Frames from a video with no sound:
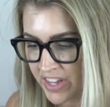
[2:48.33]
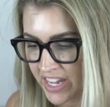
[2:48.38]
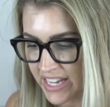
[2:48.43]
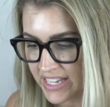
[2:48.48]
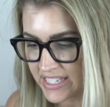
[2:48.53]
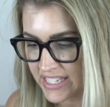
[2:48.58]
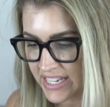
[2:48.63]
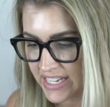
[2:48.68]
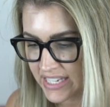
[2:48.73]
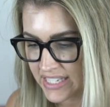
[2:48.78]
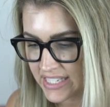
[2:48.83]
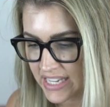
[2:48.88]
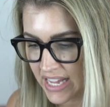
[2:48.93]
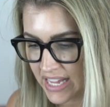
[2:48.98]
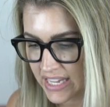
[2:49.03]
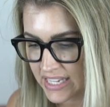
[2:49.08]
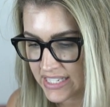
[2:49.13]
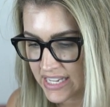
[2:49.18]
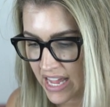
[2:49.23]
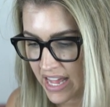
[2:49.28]
is he
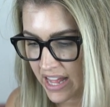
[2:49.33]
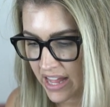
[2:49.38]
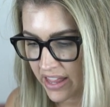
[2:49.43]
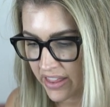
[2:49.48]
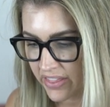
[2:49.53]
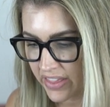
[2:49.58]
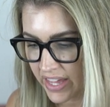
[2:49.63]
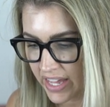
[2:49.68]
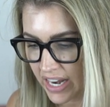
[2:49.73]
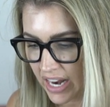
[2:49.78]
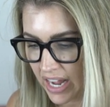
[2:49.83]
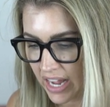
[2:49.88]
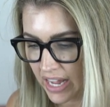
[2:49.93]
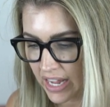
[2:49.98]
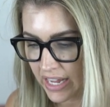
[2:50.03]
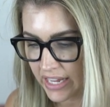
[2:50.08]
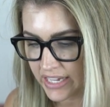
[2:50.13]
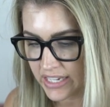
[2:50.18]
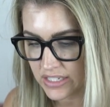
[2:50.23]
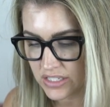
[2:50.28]
says that
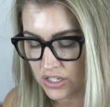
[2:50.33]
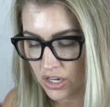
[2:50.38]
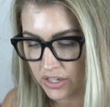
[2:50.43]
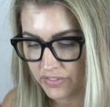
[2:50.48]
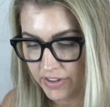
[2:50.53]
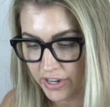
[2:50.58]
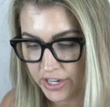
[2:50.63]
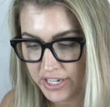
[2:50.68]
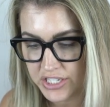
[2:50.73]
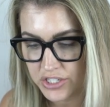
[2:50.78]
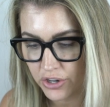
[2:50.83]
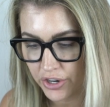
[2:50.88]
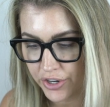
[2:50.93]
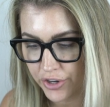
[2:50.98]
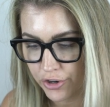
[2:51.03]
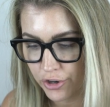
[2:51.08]
he's very sorry